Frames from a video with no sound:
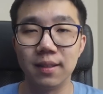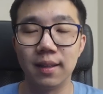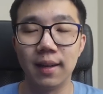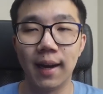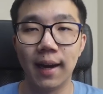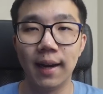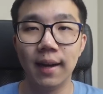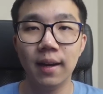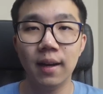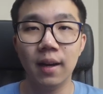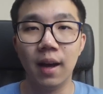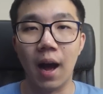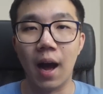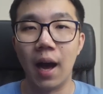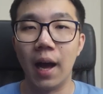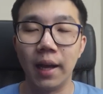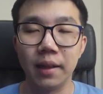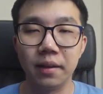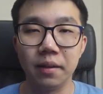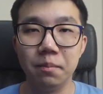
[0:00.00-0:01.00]
alike
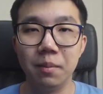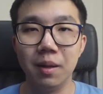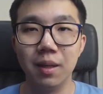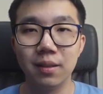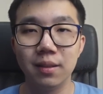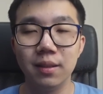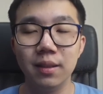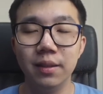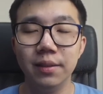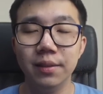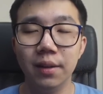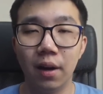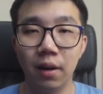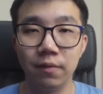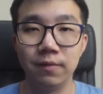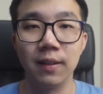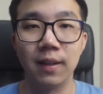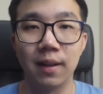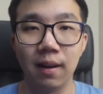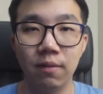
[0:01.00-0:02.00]
are at the mercy
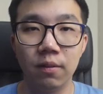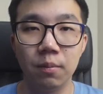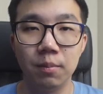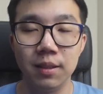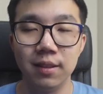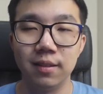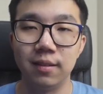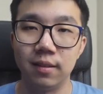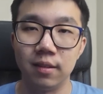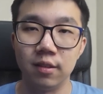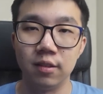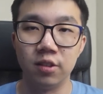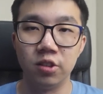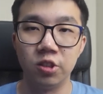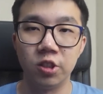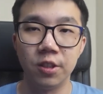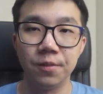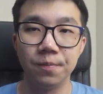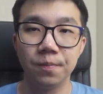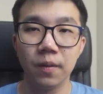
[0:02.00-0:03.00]
of the government's
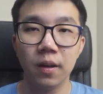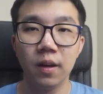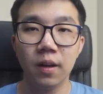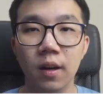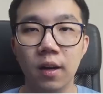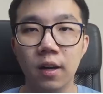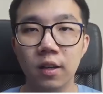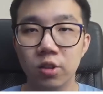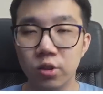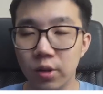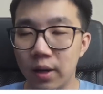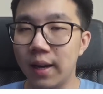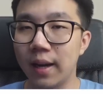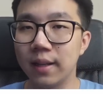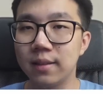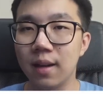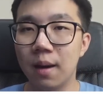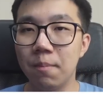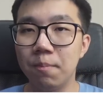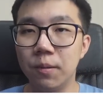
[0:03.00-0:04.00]
decision. So an
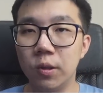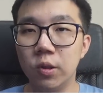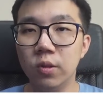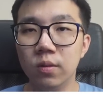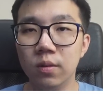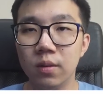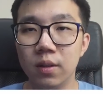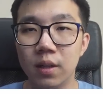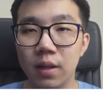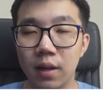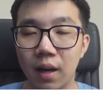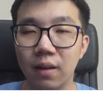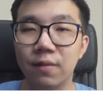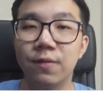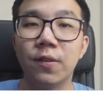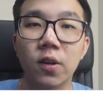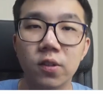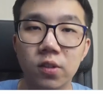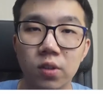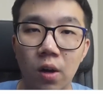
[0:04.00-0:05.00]
example, like
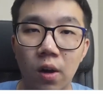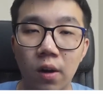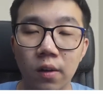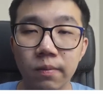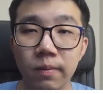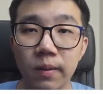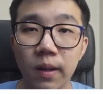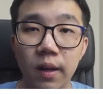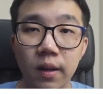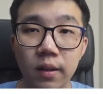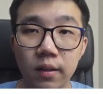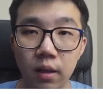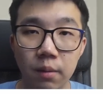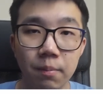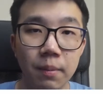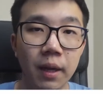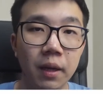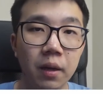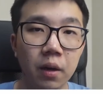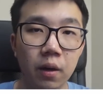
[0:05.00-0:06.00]
Foxconn, the
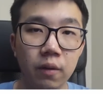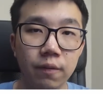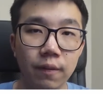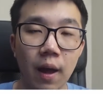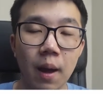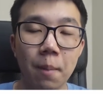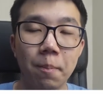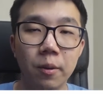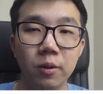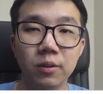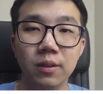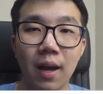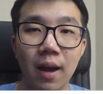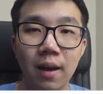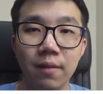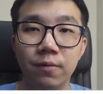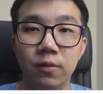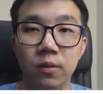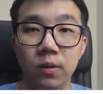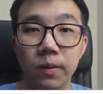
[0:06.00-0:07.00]
maker of Apple's
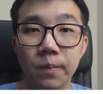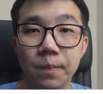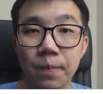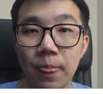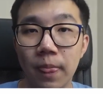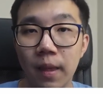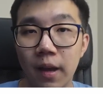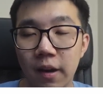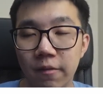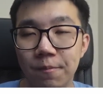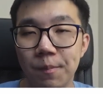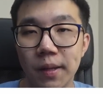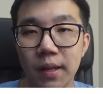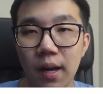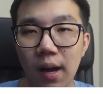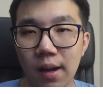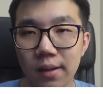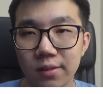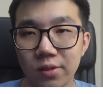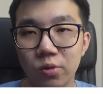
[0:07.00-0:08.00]
iPhone, have been
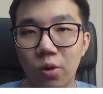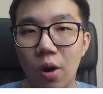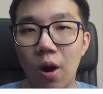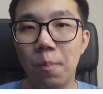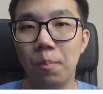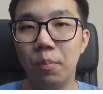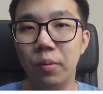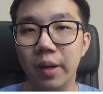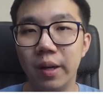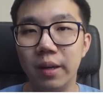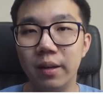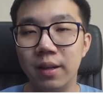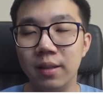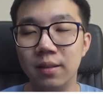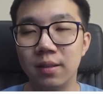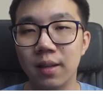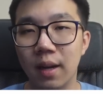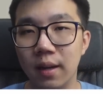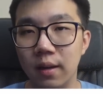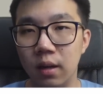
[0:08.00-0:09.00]
asked to operate
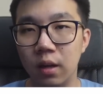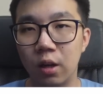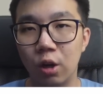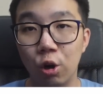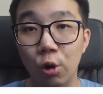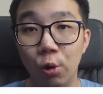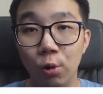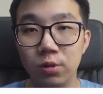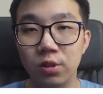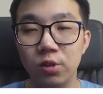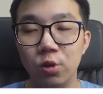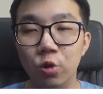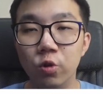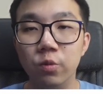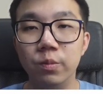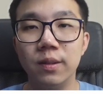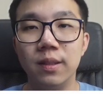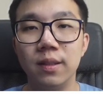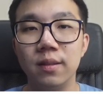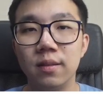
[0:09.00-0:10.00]
inside a
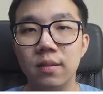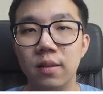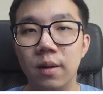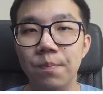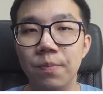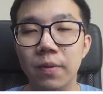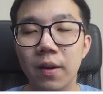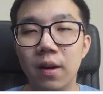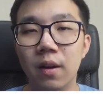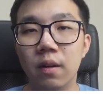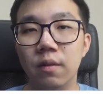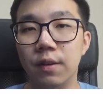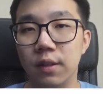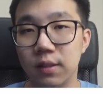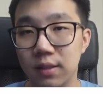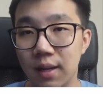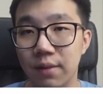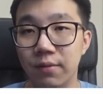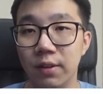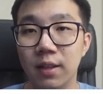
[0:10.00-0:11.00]
closed-loop system for
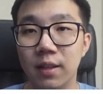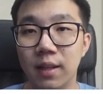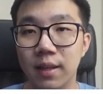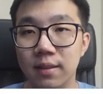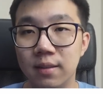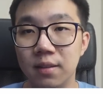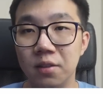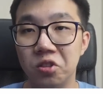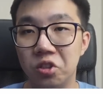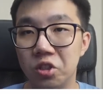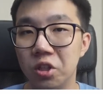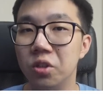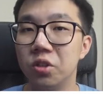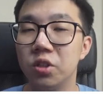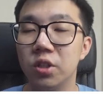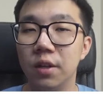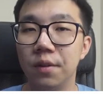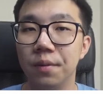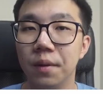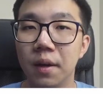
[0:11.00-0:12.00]
7 days in
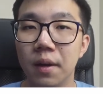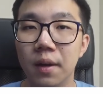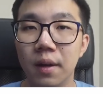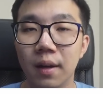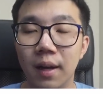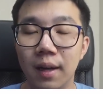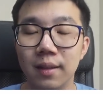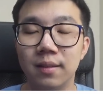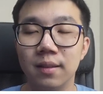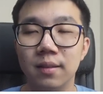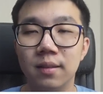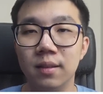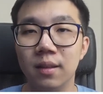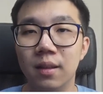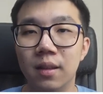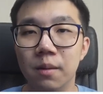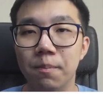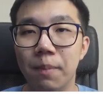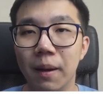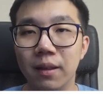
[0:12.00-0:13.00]
Shenzhen as the
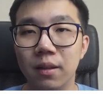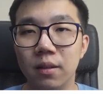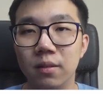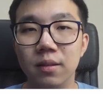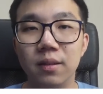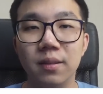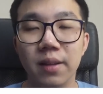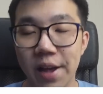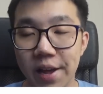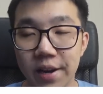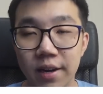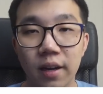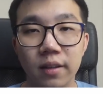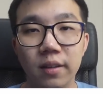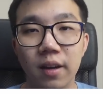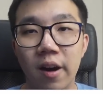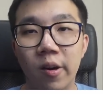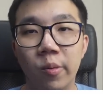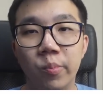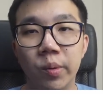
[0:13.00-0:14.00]
city battles
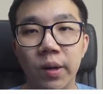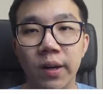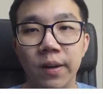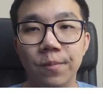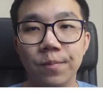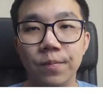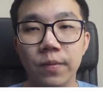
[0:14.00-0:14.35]
another outbreak.